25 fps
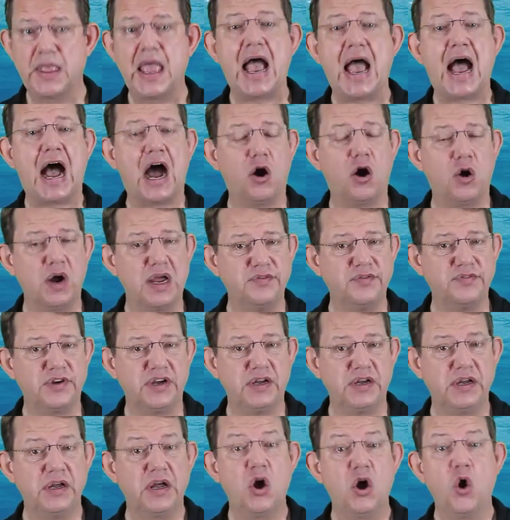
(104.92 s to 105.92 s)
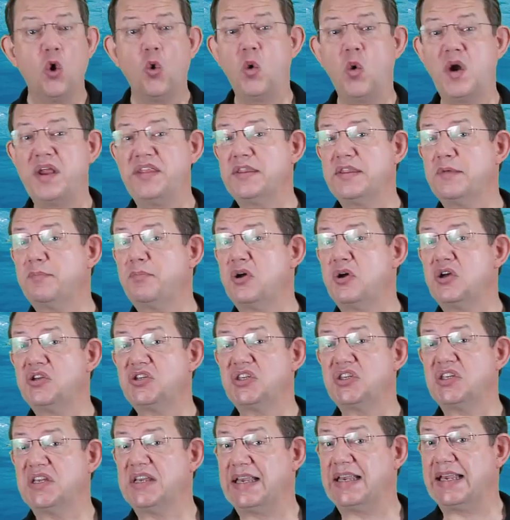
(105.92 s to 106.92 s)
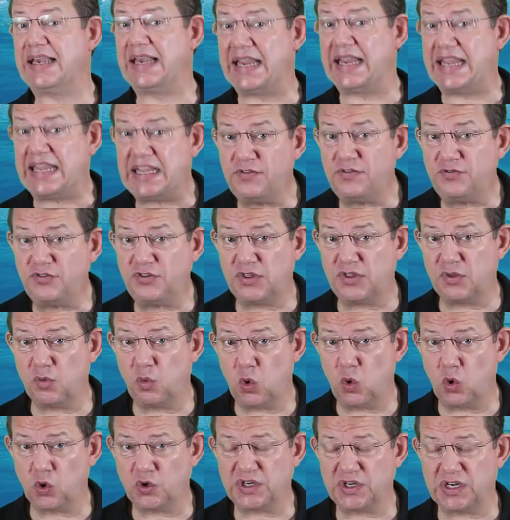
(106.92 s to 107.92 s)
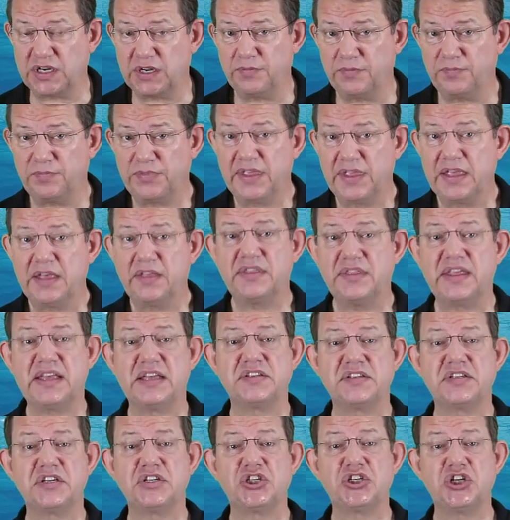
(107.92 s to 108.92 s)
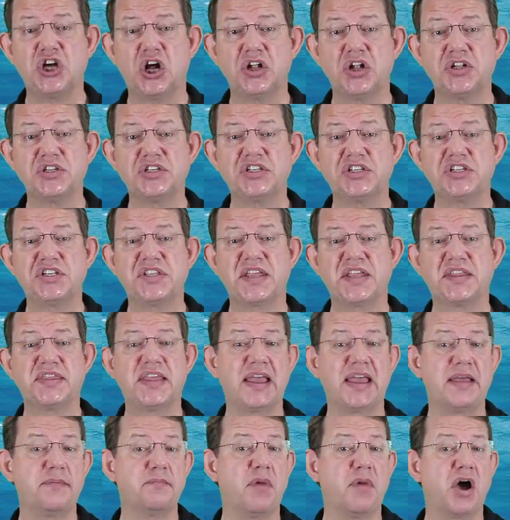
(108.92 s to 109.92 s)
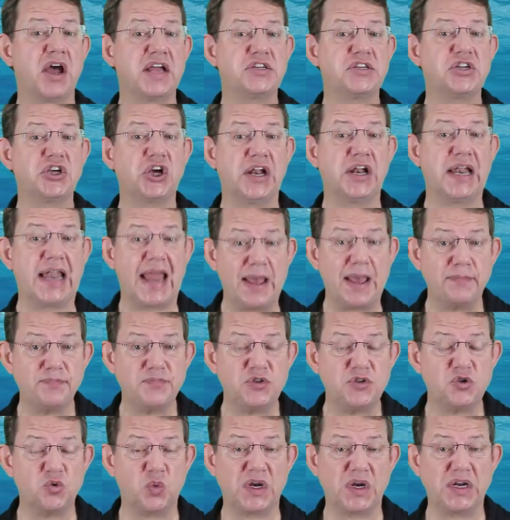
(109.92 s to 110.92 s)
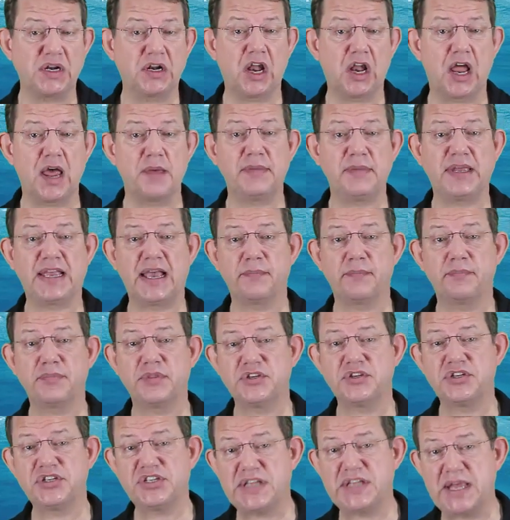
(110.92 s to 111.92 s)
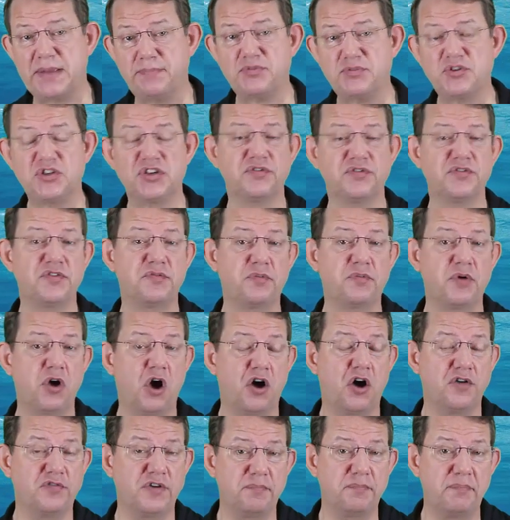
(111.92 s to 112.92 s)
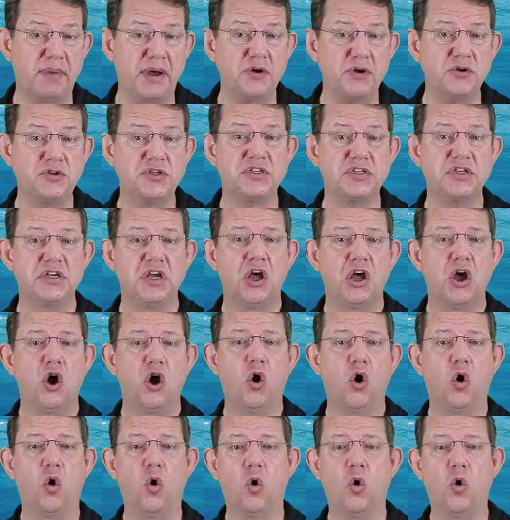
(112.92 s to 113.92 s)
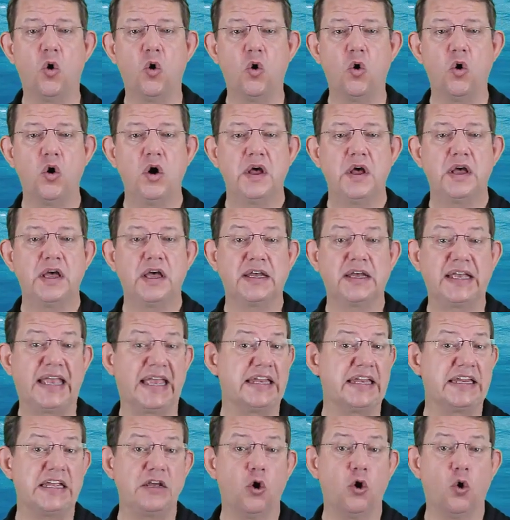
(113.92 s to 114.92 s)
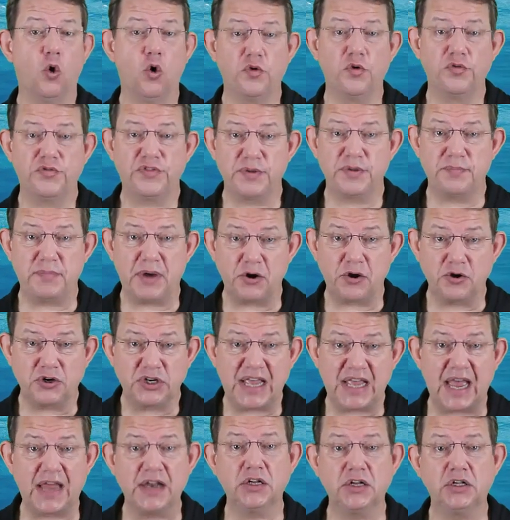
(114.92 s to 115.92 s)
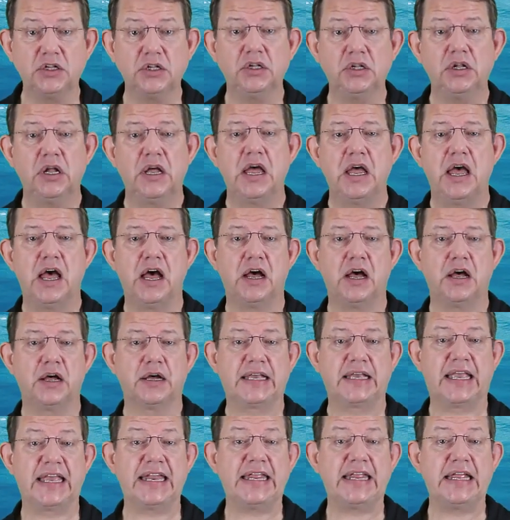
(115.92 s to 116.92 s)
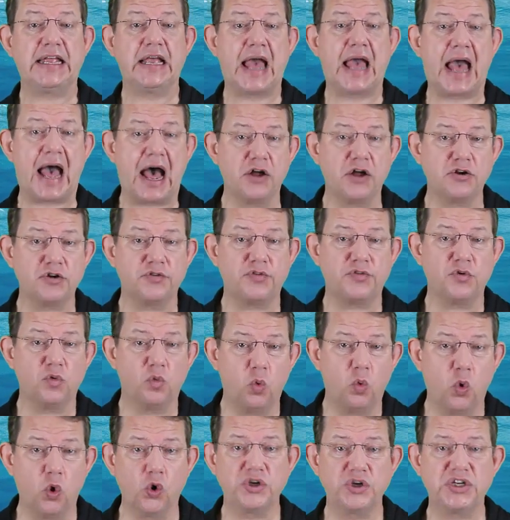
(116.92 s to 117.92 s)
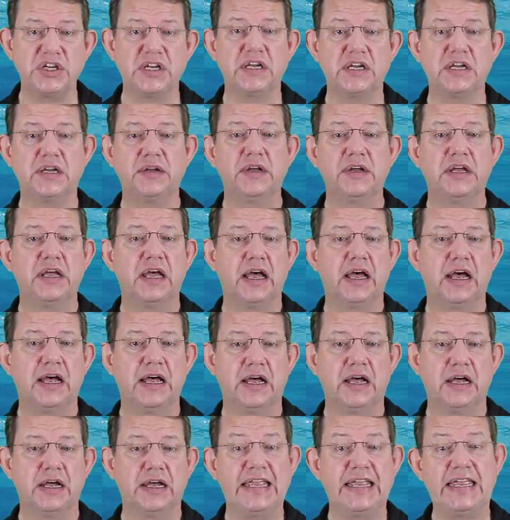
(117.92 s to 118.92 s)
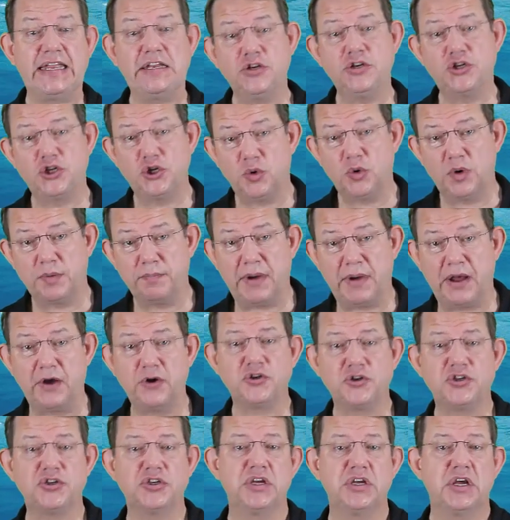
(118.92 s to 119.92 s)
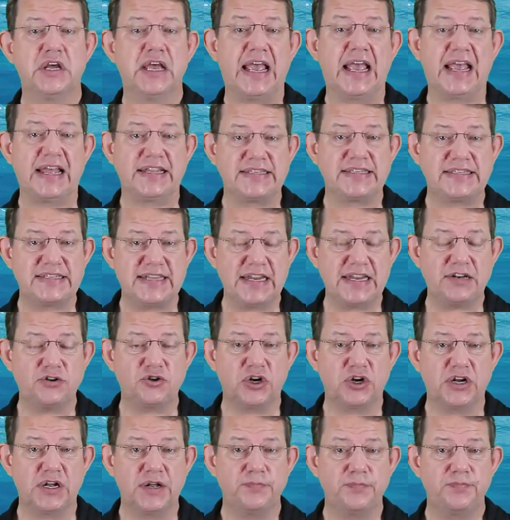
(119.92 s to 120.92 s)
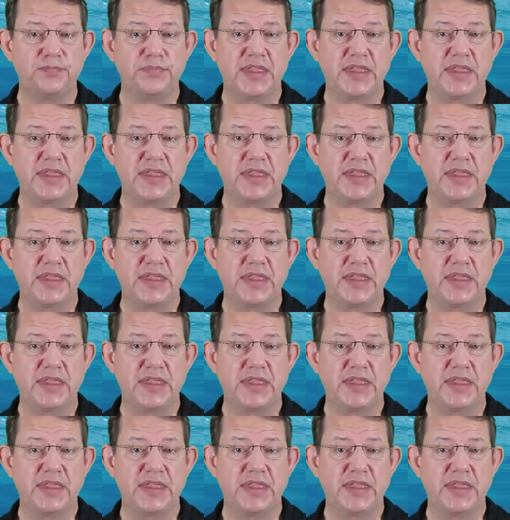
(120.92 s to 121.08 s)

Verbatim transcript: However, when the person leaves the water, there's a chance that they might collapse when climbing up the steps of, of a boat or uh, getting off the boat gunnel uh, getting out of the water, uh, into a boat, etc.